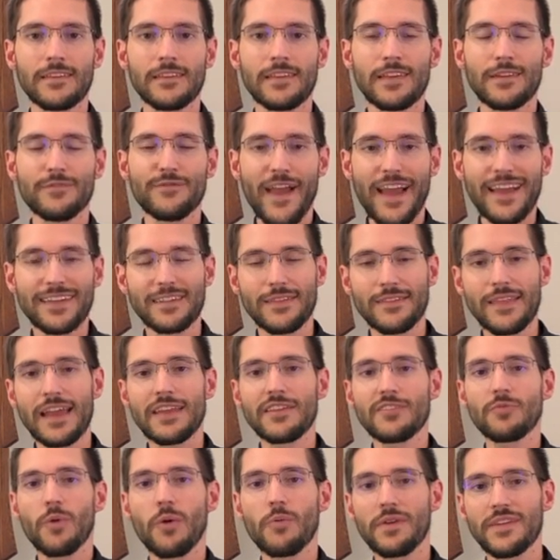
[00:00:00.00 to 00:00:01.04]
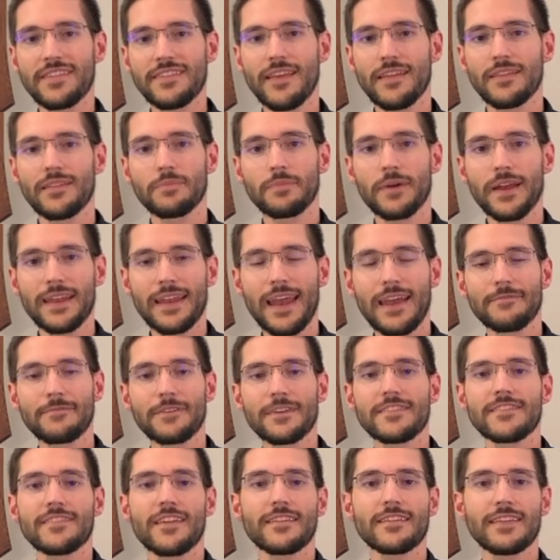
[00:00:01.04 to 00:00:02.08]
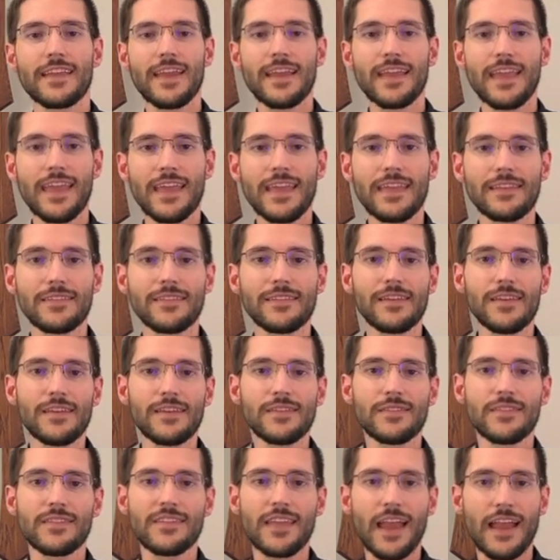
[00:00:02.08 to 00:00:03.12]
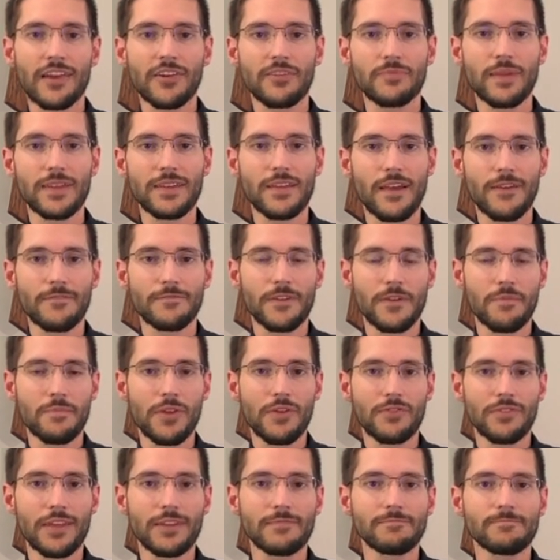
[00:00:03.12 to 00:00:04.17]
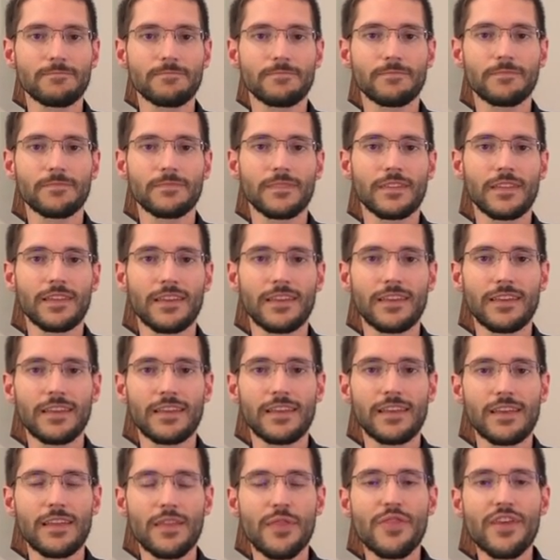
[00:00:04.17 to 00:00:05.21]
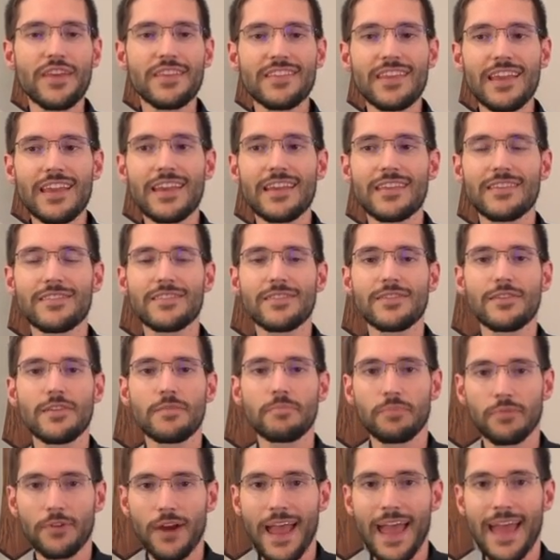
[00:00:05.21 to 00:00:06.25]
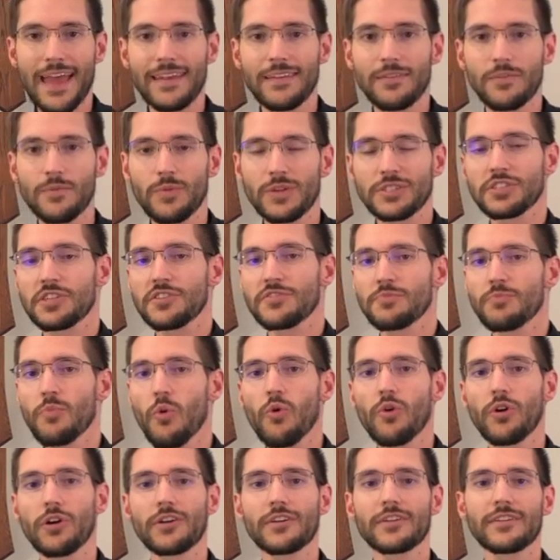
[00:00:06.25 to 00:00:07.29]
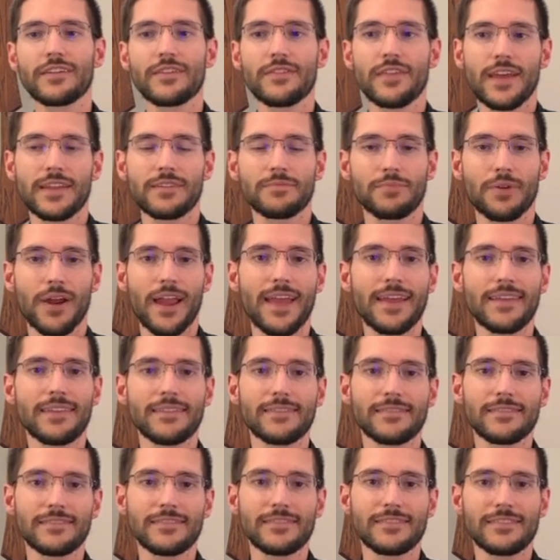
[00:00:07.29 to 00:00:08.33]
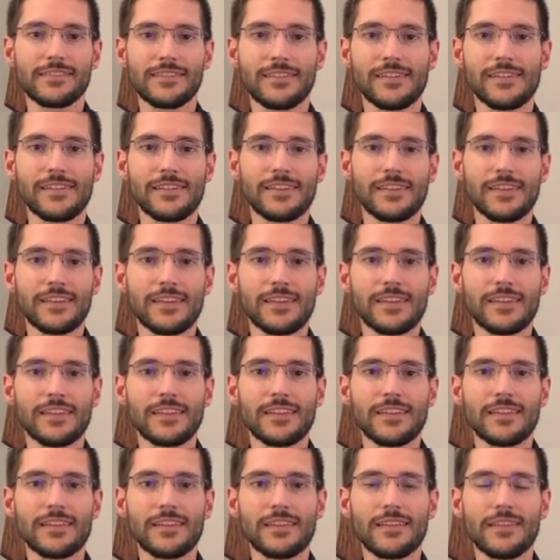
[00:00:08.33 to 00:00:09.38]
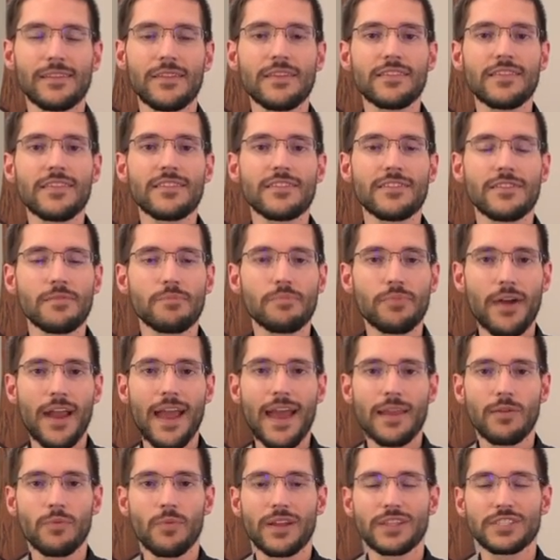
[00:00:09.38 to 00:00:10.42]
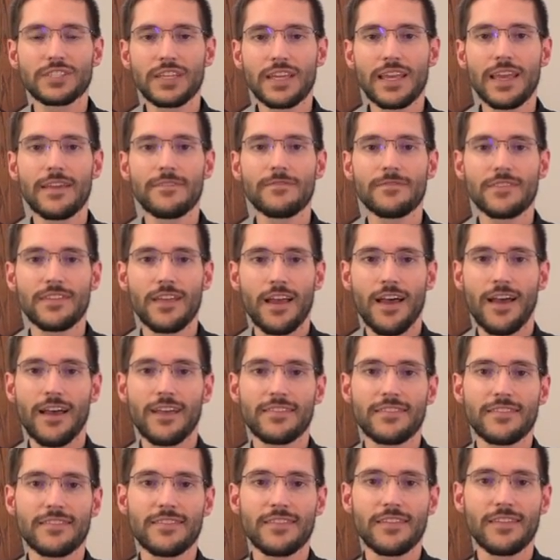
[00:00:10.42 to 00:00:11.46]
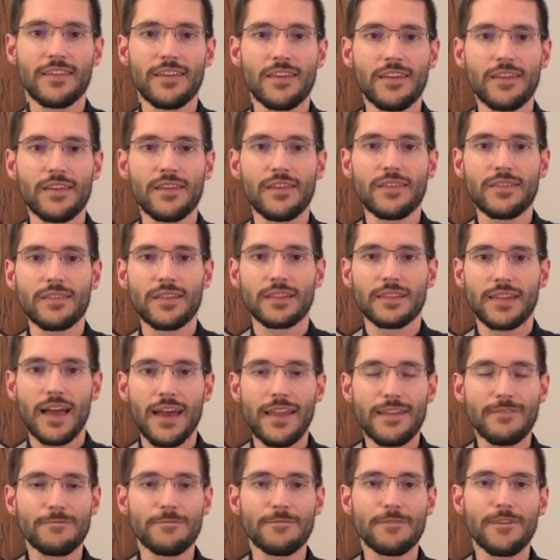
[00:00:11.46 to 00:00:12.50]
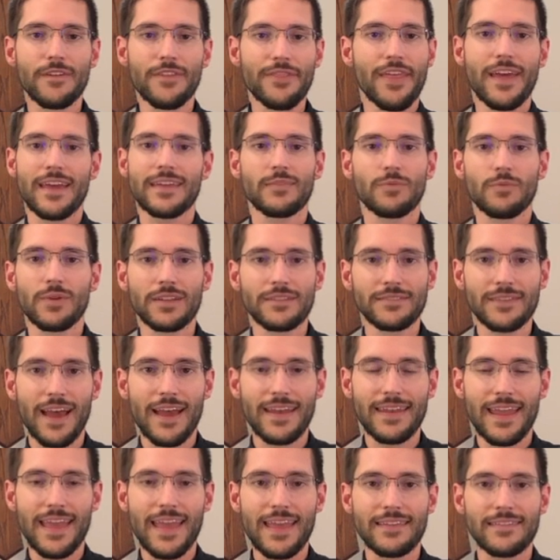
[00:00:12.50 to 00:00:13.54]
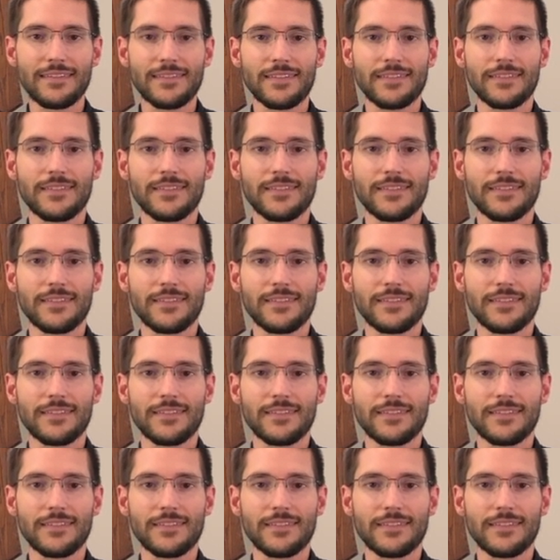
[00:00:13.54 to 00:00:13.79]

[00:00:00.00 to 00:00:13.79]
In fact, that is what we celebrate every Sunday in the Sacrament of Communion. This is the bread which is more than bread. This is the bread which gives us the life that will not end.